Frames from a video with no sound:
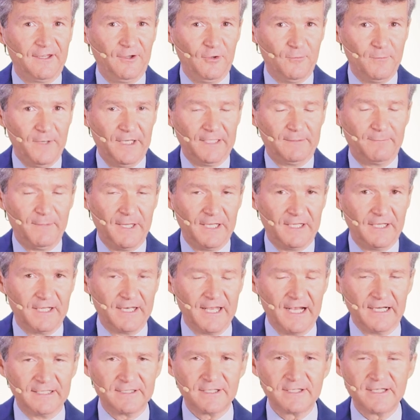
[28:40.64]
you might make an
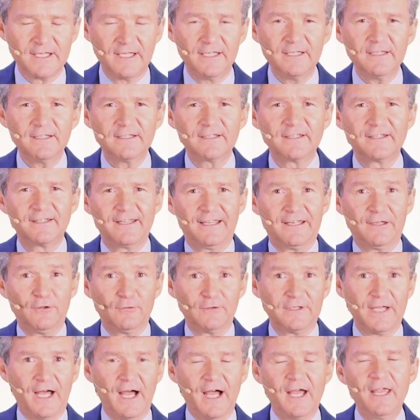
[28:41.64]
accident and
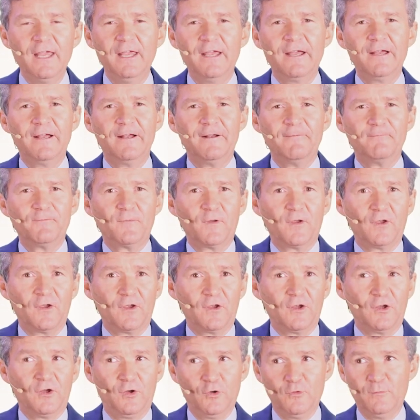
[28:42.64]
you die.
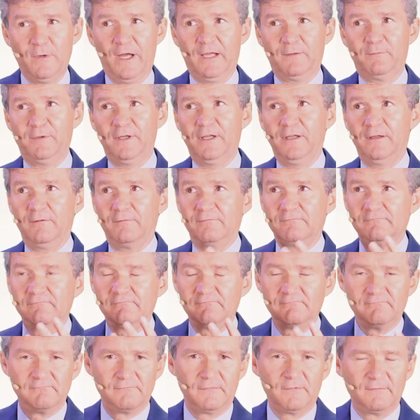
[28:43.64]
You might be
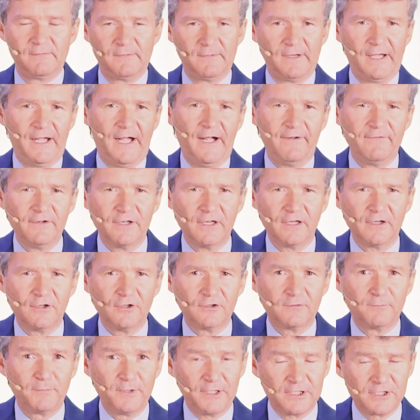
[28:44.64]
having a
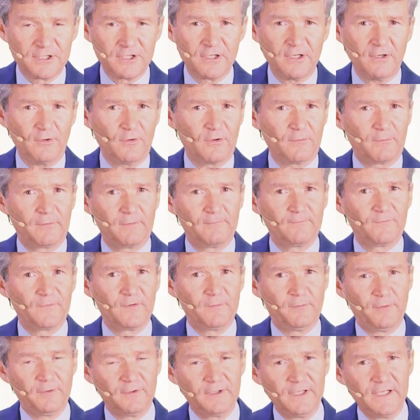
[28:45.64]
good picture or
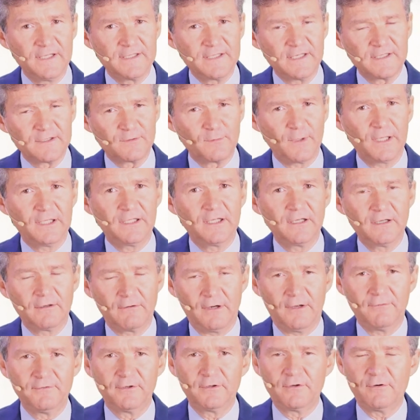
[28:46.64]
the police is waiting
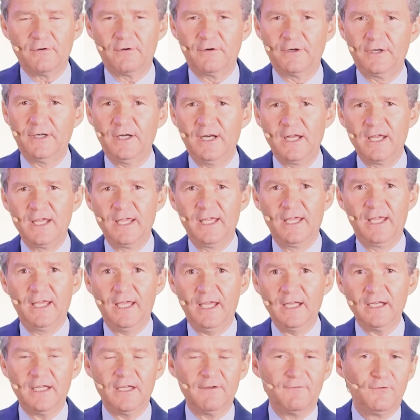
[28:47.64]
around the corner
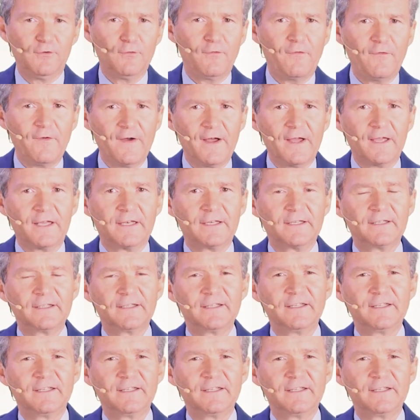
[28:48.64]
and give you a fine.